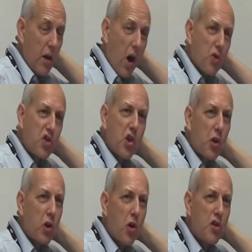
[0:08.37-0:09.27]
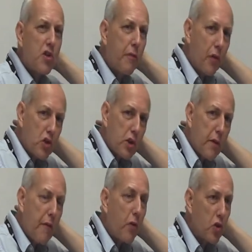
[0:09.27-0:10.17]
also known as a function
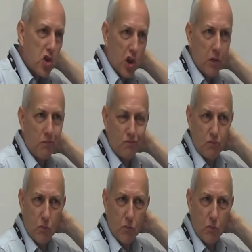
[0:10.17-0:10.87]
of a function,